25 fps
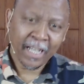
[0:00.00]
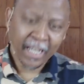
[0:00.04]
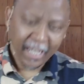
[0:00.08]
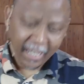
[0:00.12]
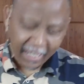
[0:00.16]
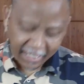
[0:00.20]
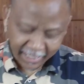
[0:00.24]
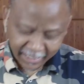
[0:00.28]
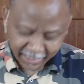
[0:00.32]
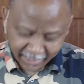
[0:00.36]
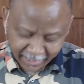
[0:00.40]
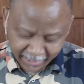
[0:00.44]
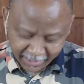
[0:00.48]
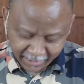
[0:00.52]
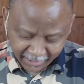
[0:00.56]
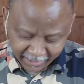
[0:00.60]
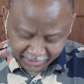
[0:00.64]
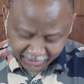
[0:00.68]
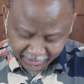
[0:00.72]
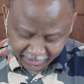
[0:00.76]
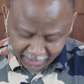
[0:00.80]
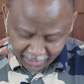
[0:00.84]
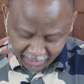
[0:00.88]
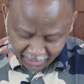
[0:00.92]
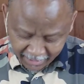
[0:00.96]
And then he
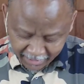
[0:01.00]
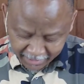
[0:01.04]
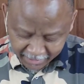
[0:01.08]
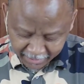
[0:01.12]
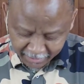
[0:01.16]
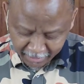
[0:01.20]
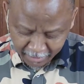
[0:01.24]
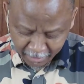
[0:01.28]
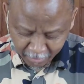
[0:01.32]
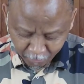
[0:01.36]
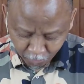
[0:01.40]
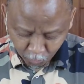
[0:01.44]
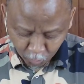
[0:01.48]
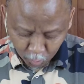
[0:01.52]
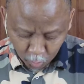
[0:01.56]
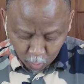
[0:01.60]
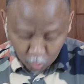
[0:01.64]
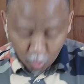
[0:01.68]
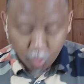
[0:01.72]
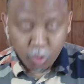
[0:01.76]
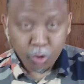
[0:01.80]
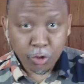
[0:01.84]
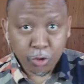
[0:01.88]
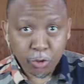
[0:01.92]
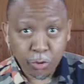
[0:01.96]
says
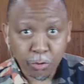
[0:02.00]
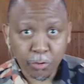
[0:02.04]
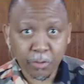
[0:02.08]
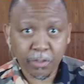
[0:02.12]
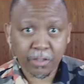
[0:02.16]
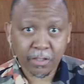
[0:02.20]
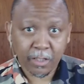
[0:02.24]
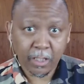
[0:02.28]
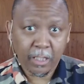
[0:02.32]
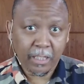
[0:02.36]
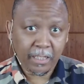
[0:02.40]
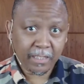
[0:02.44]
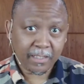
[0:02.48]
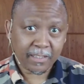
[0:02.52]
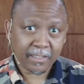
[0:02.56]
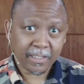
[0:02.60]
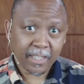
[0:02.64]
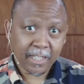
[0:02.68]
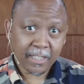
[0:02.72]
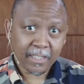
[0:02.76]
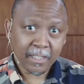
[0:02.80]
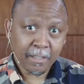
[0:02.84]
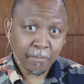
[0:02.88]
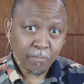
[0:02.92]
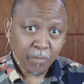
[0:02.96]
those two things,
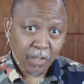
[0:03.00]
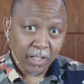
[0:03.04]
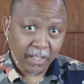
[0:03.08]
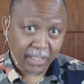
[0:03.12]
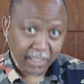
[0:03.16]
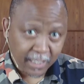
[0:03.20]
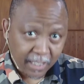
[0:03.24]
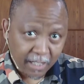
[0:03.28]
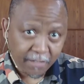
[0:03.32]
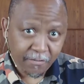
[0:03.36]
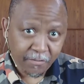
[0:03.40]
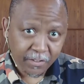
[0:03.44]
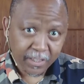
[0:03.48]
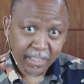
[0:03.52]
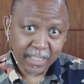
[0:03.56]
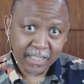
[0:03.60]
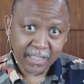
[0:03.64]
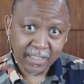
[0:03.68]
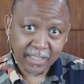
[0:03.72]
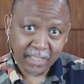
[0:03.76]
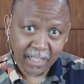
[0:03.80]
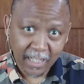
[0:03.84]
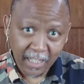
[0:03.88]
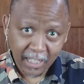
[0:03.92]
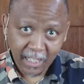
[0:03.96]
that
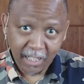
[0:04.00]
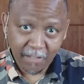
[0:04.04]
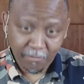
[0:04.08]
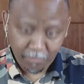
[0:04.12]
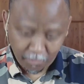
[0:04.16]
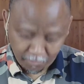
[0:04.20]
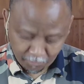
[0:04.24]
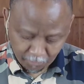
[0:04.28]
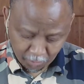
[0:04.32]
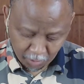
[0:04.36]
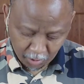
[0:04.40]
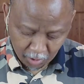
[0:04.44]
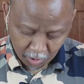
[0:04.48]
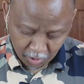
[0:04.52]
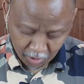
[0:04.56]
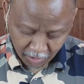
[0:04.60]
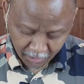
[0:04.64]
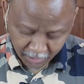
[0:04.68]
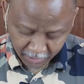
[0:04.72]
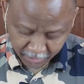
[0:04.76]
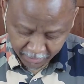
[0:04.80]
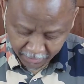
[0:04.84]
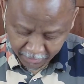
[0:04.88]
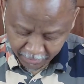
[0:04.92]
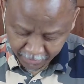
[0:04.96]
reverence and love of God,
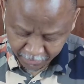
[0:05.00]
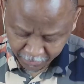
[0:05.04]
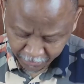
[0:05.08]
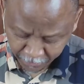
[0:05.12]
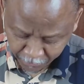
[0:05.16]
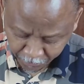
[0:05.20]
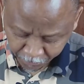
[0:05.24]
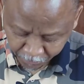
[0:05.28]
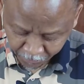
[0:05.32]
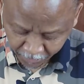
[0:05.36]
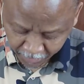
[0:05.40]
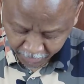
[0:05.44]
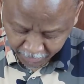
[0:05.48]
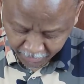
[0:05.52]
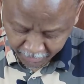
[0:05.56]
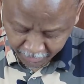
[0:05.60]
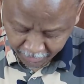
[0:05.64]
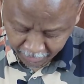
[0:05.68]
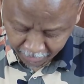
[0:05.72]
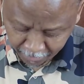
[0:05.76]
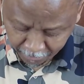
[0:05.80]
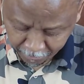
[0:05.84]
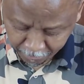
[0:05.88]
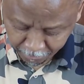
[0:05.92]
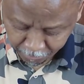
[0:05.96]

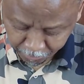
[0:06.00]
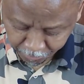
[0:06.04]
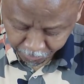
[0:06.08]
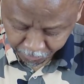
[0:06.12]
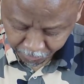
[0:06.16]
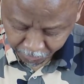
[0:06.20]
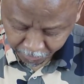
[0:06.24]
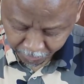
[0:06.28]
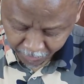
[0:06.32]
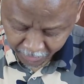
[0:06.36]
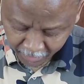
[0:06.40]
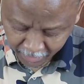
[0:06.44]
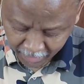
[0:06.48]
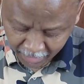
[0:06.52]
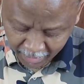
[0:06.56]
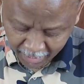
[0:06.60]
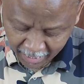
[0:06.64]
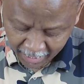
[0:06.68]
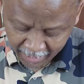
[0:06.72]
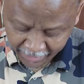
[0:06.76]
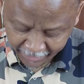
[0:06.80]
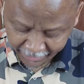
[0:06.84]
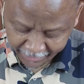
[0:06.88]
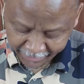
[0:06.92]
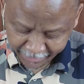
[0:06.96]

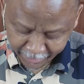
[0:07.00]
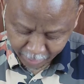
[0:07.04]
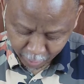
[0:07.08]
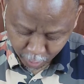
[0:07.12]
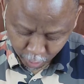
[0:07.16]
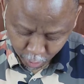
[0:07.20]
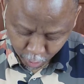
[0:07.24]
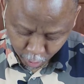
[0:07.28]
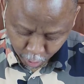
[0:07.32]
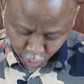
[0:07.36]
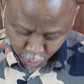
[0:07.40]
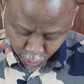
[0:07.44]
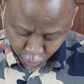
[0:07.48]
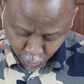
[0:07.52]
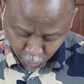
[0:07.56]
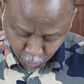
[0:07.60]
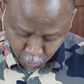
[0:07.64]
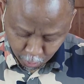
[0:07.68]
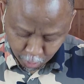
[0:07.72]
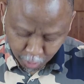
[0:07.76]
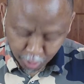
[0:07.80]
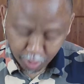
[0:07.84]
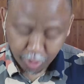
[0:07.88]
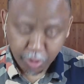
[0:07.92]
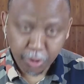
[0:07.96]
are
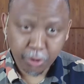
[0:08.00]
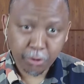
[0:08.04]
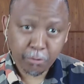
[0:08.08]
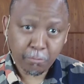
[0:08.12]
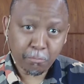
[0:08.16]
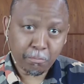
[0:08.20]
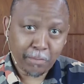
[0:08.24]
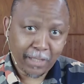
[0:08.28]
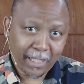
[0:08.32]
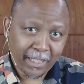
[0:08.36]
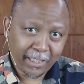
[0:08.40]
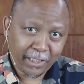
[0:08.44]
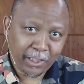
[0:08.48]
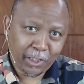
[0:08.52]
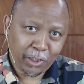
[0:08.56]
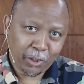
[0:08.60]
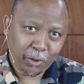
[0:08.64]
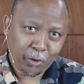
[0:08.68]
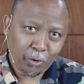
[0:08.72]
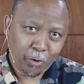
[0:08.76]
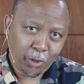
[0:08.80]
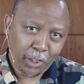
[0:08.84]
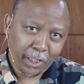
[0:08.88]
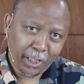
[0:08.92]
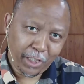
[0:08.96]
induced by the
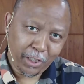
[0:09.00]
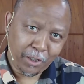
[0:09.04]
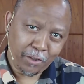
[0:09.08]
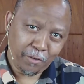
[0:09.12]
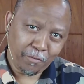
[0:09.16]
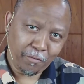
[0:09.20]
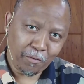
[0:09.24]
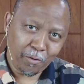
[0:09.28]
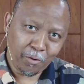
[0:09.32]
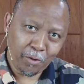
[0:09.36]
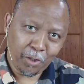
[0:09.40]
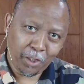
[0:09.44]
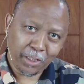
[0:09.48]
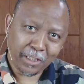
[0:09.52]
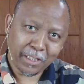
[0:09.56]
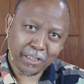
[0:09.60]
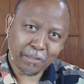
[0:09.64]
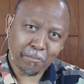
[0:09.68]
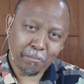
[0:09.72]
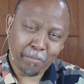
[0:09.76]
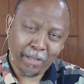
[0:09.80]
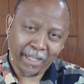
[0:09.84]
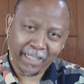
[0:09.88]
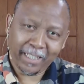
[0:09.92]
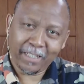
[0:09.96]
knowledge of God's
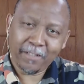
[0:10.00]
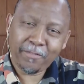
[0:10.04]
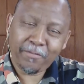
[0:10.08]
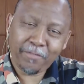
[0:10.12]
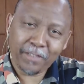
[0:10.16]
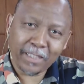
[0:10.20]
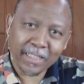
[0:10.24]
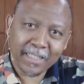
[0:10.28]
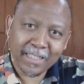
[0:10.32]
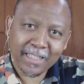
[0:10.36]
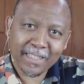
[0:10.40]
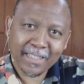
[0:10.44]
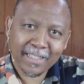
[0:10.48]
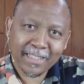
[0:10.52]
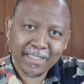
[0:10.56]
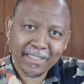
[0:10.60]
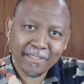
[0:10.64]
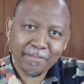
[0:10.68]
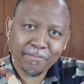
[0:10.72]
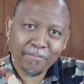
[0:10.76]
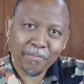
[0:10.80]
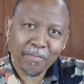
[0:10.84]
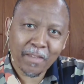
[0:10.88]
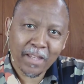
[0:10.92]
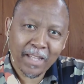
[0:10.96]
benefits.
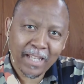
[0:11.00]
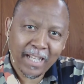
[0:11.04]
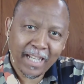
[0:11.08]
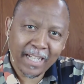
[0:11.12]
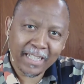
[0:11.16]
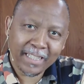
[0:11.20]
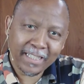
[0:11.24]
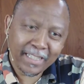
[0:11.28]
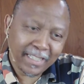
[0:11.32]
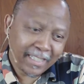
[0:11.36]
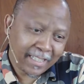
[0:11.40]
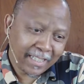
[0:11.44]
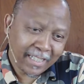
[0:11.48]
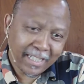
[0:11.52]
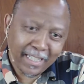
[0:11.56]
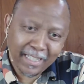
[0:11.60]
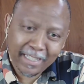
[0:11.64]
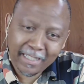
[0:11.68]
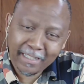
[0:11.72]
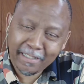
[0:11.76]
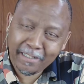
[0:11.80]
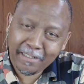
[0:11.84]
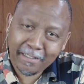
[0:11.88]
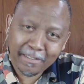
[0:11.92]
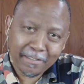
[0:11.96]
I just
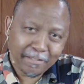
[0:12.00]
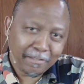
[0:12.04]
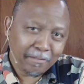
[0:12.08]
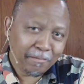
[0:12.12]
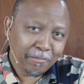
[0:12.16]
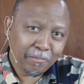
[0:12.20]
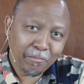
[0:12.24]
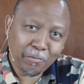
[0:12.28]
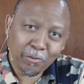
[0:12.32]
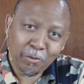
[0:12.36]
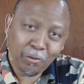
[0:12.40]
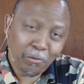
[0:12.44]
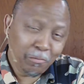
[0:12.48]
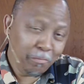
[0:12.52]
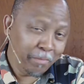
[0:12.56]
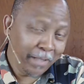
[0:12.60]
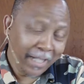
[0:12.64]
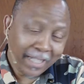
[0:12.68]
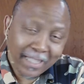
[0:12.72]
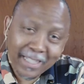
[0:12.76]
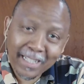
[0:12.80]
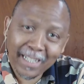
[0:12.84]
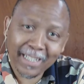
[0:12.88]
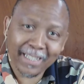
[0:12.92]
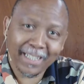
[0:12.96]
can't do
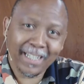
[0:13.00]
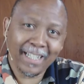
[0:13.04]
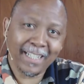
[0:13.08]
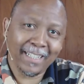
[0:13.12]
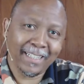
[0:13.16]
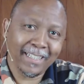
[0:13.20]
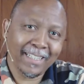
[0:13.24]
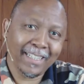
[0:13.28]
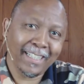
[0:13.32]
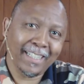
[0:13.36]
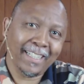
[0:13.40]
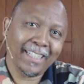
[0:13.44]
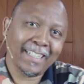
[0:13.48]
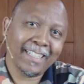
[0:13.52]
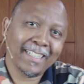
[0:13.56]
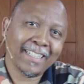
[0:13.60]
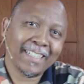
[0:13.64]
better than that.